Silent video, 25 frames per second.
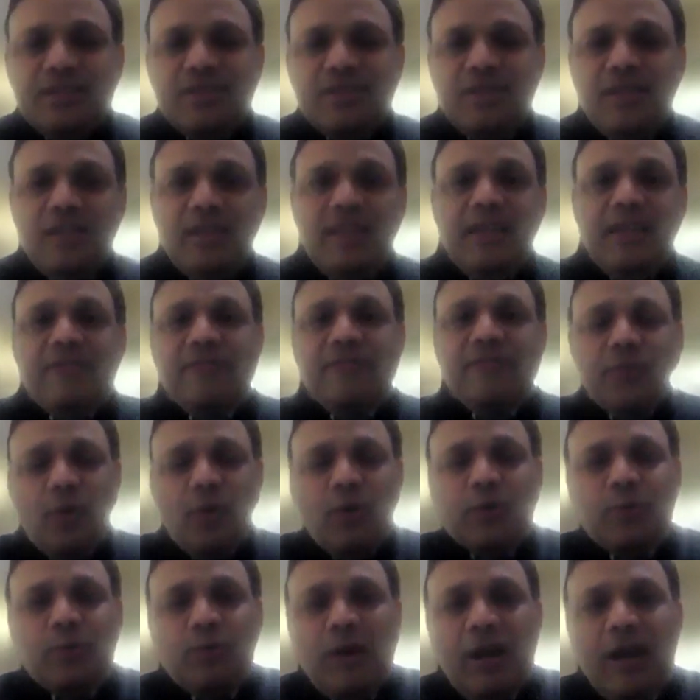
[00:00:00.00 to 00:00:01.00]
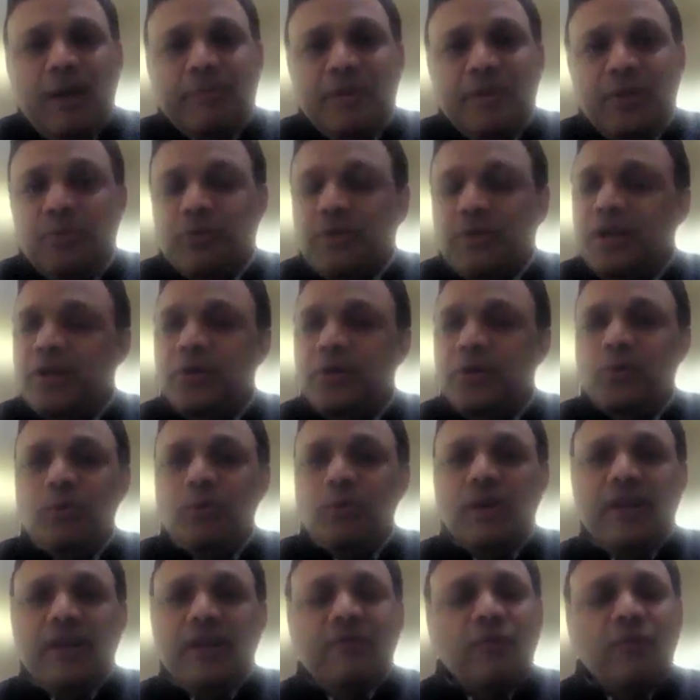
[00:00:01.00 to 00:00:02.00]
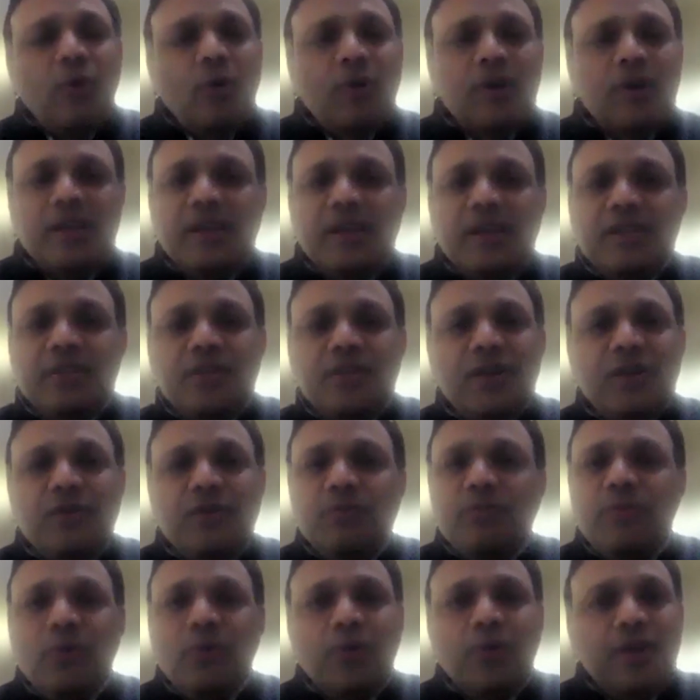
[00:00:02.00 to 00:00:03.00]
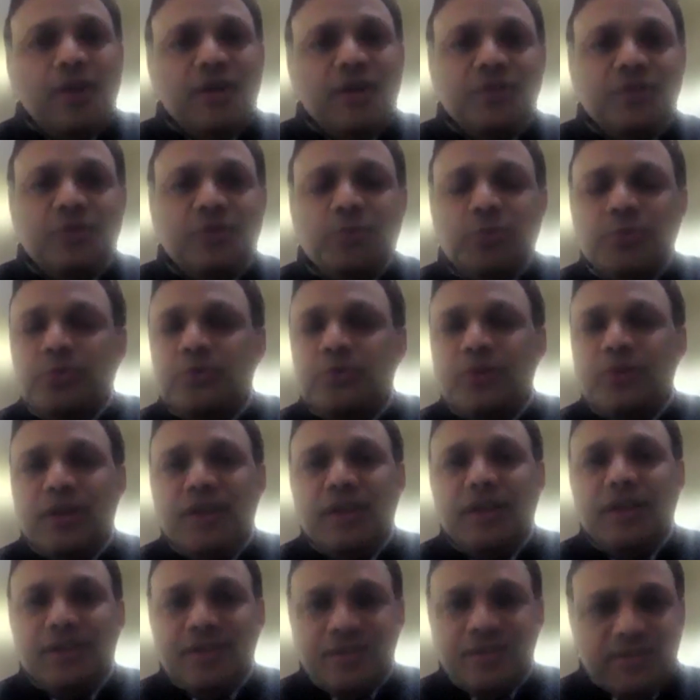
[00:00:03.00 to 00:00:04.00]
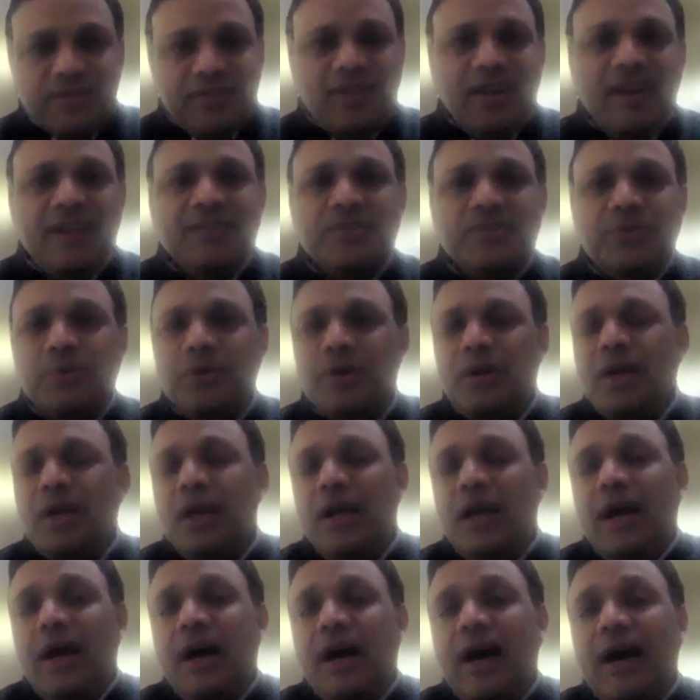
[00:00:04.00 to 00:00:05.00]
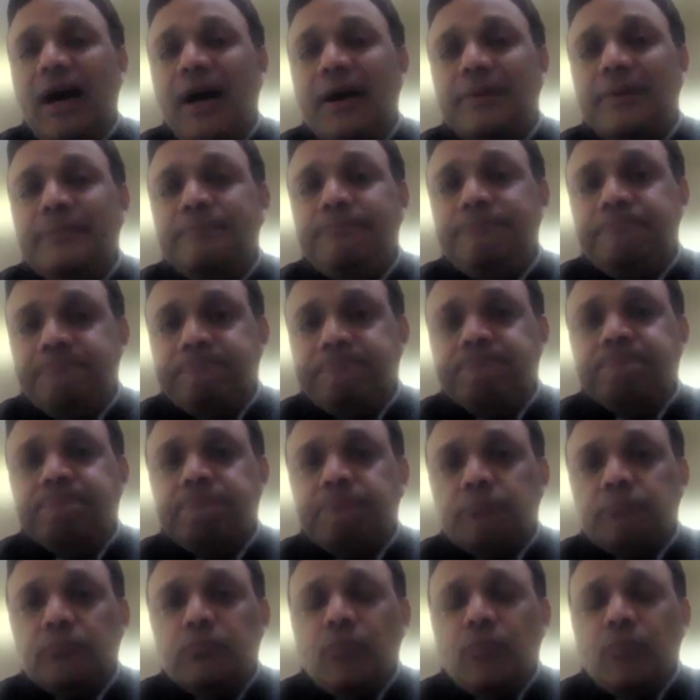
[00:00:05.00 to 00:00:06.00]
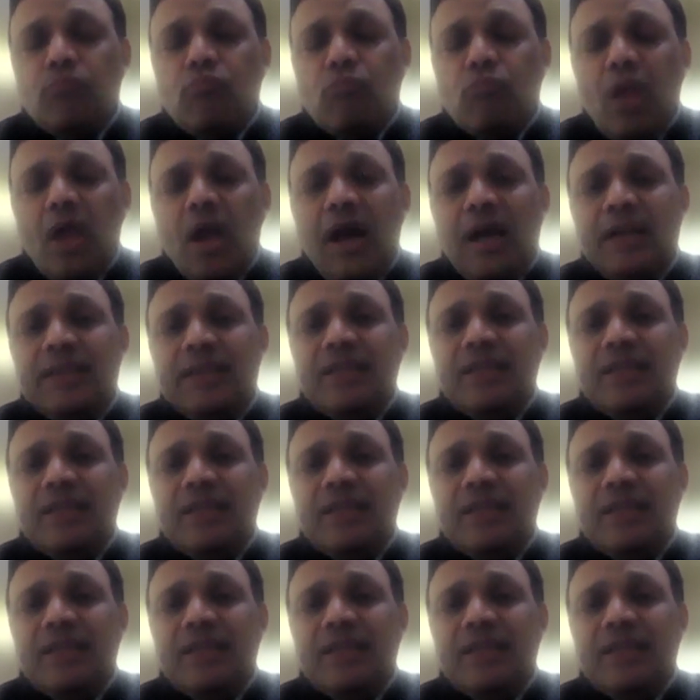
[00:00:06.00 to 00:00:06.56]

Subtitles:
leapfrog to happen. You can do leapfrogging in 3 to 4 years, 2 to 3 years, right? So I